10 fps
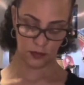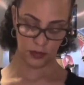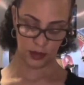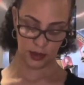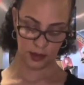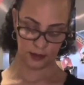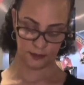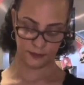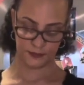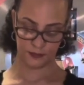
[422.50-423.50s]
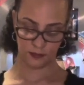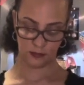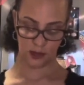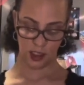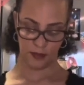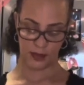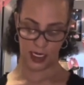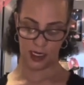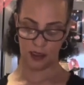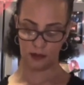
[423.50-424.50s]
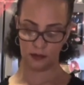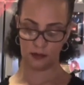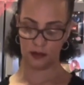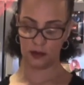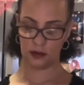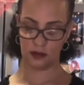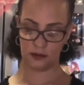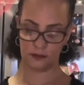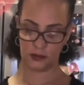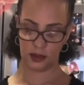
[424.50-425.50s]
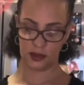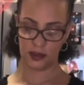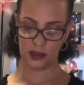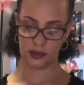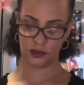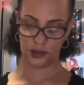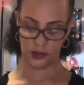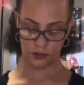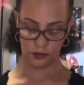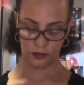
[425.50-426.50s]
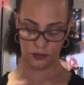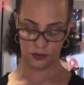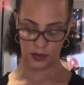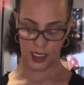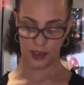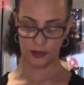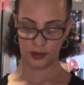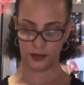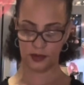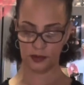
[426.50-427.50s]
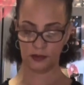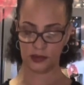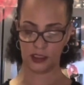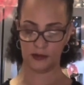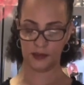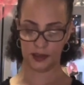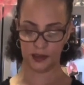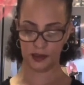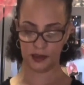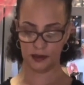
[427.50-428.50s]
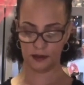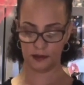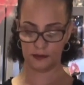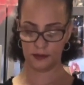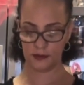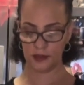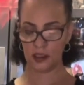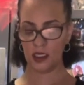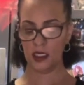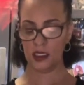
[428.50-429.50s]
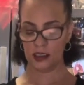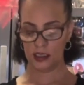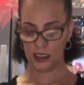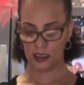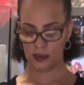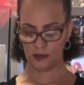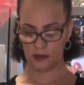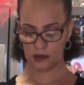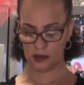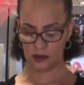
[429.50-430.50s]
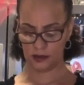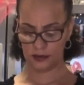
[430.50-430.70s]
put about a good 2 tablespoons of it in there. Now,